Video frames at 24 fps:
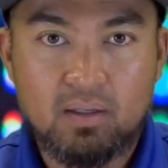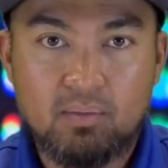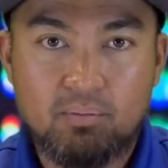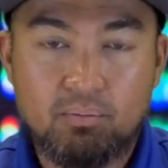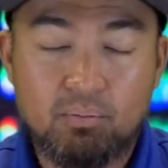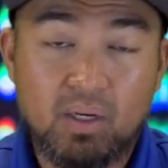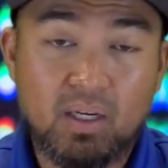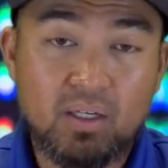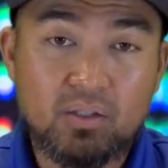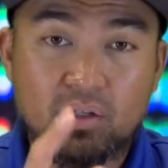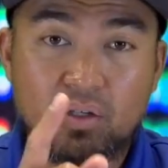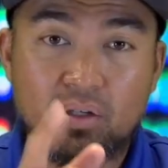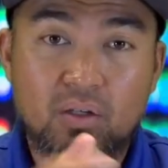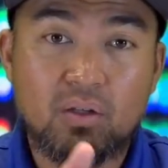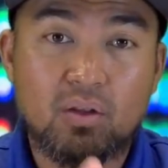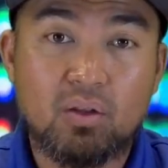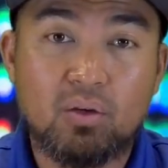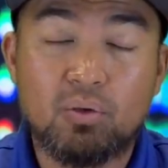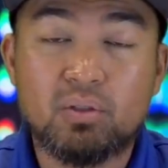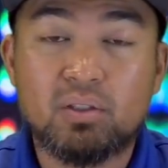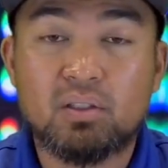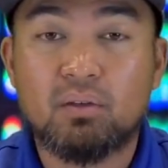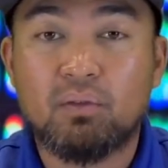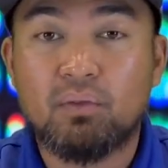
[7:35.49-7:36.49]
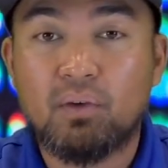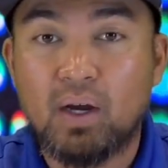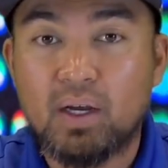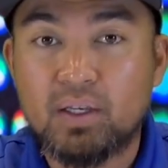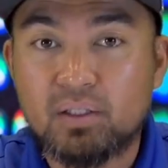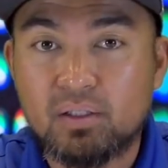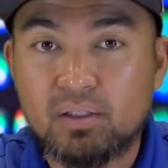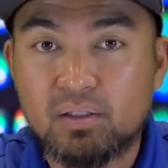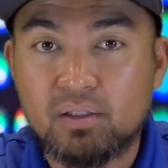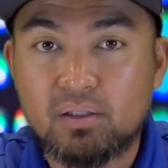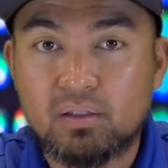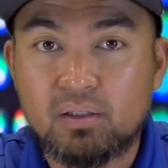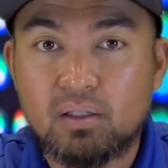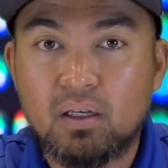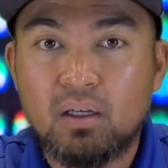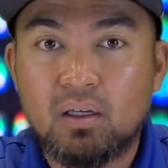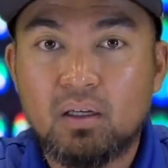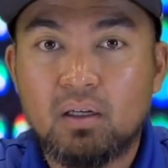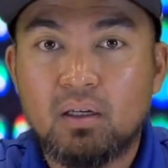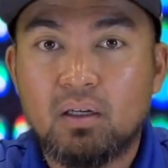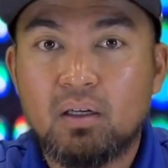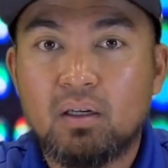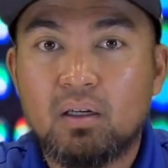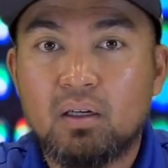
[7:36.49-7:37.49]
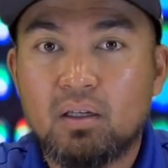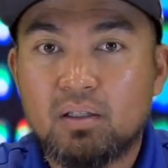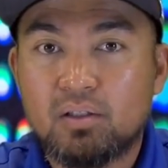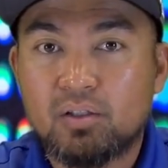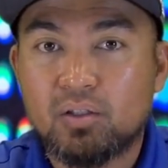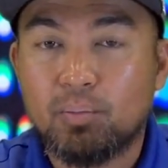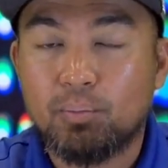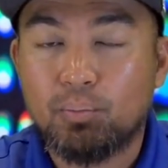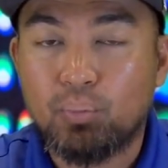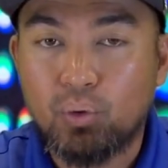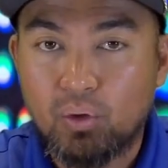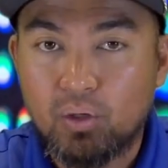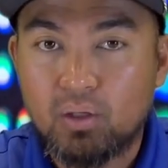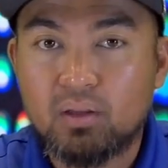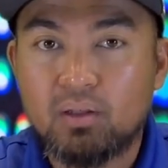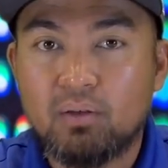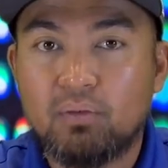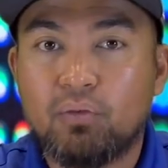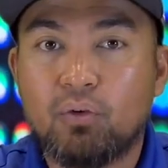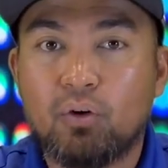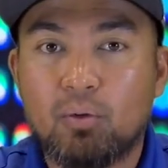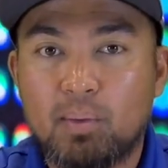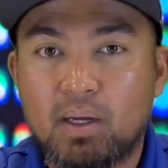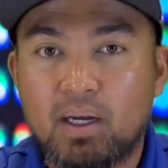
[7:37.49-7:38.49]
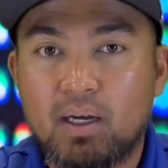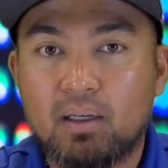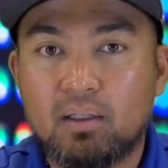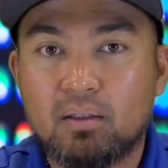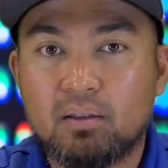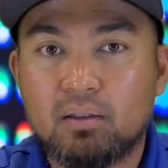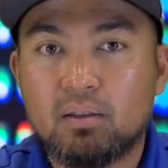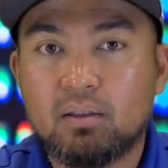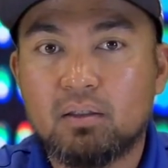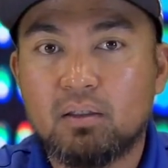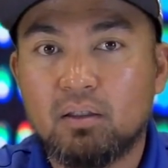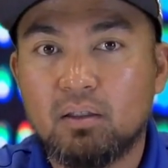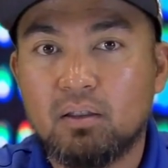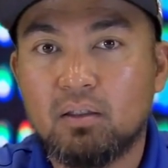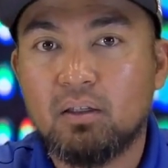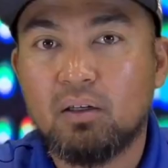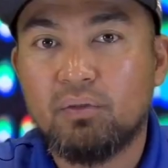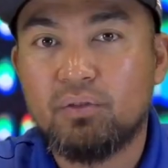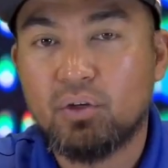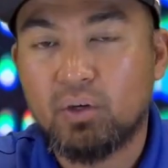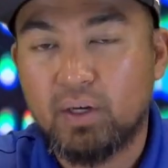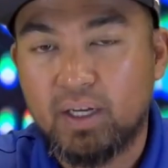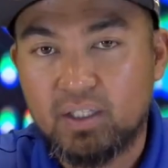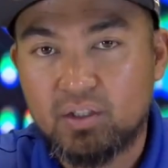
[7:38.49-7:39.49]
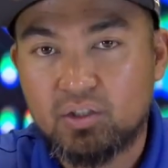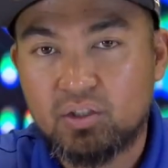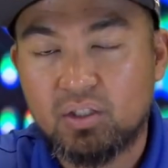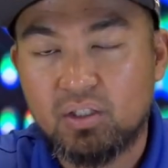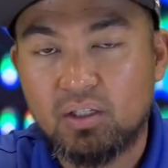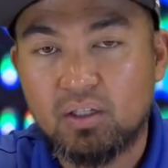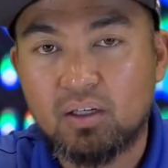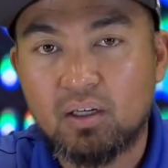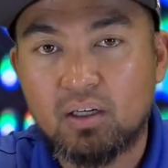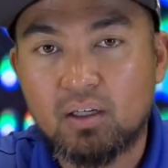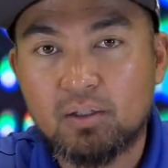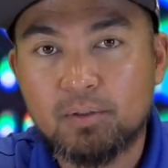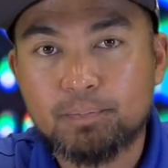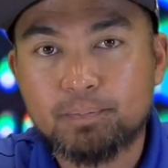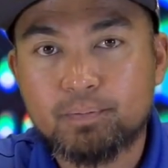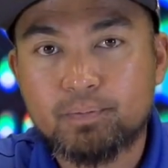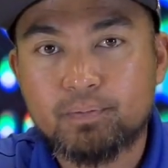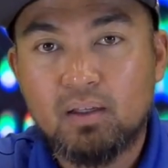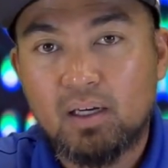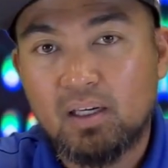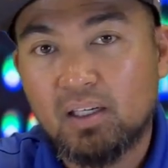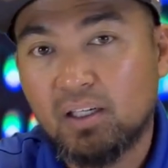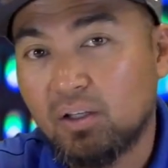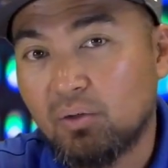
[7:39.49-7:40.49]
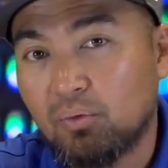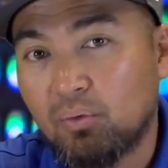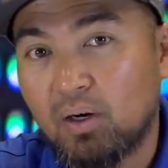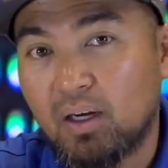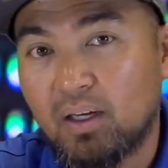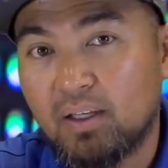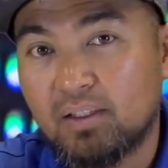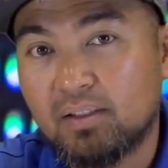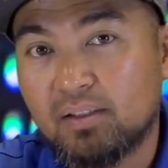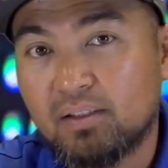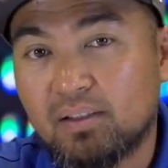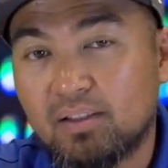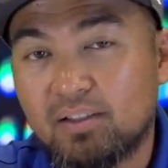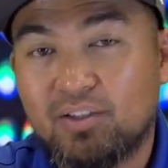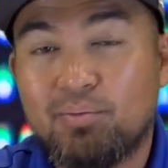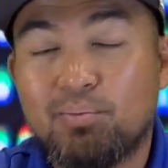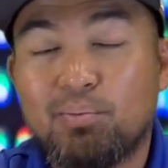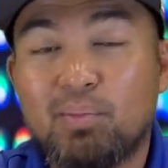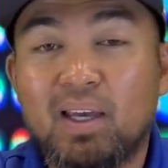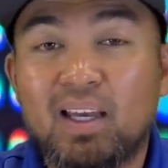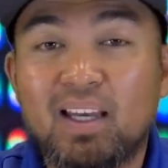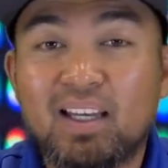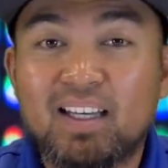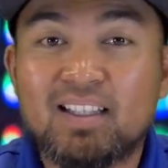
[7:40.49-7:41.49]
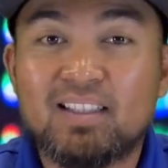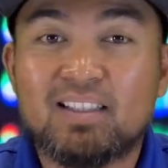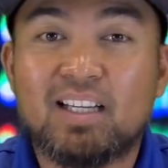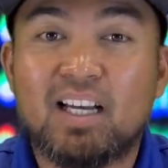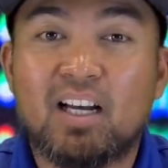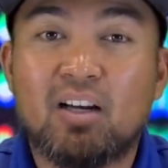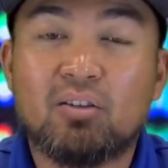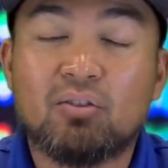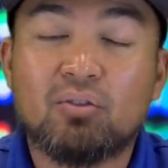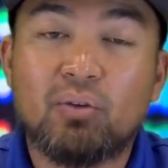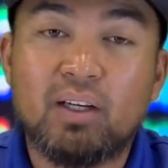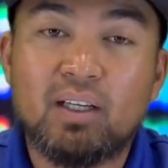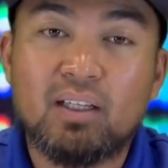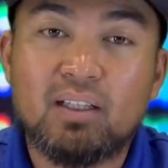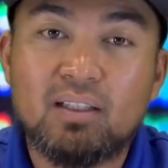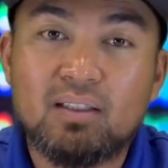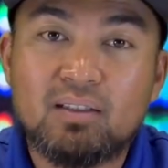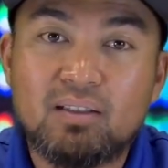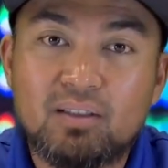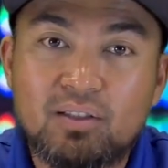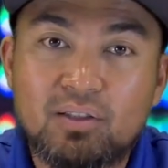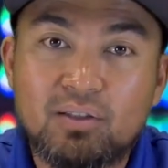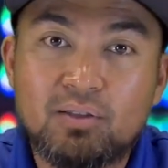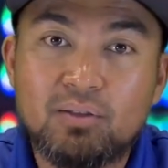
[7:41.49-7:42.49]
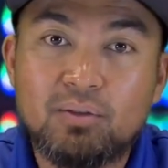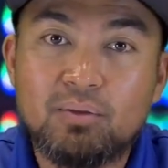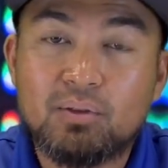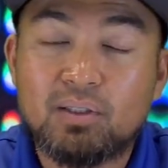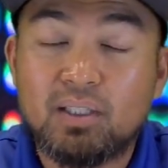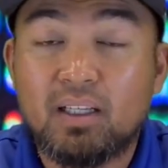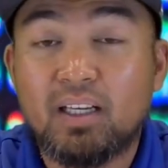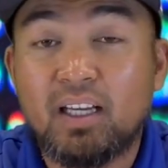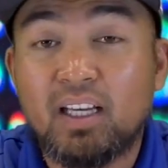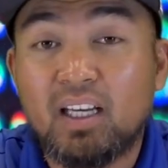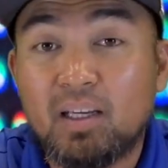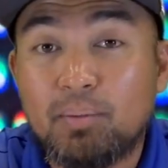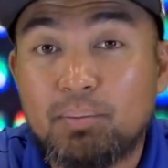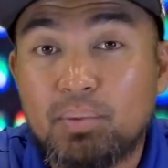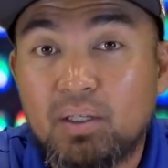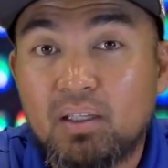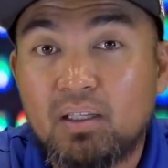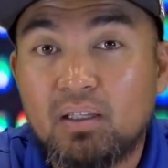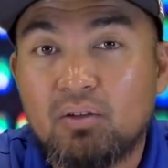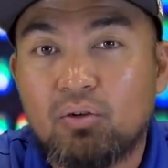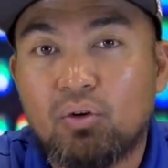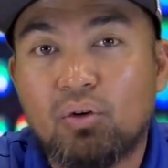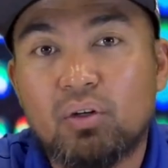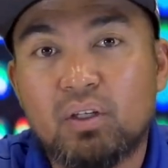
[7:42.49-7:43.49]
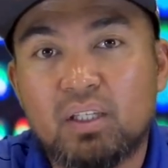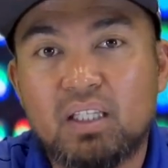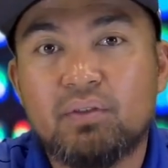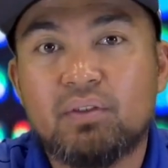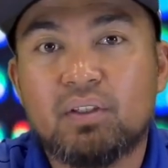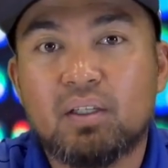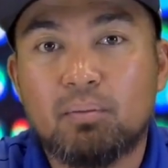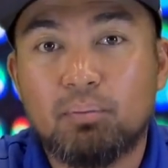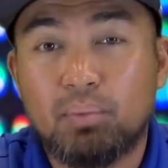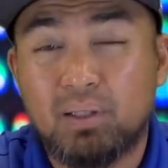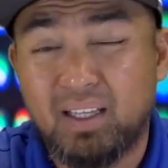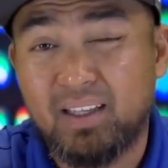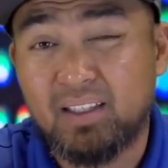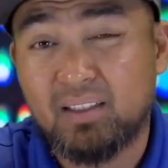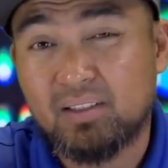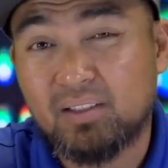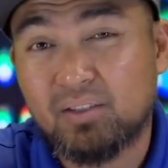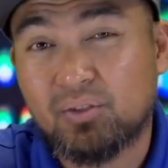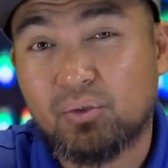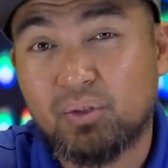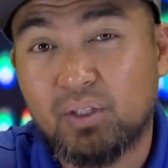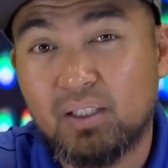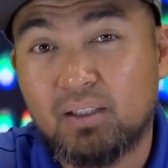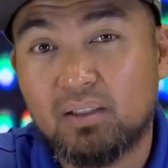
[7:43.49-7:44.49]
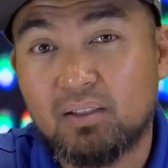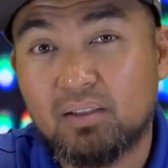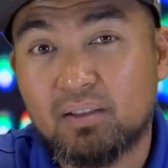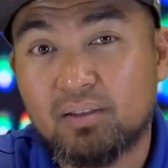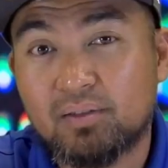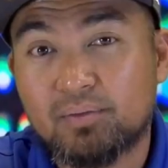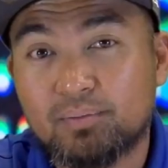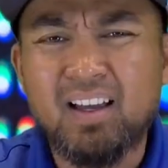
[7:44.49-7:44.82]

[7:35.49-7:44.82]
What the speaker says: Make sure those devices support the format of your HDR. Otherwise, you may get downgraded to 1080p or even a blank screen.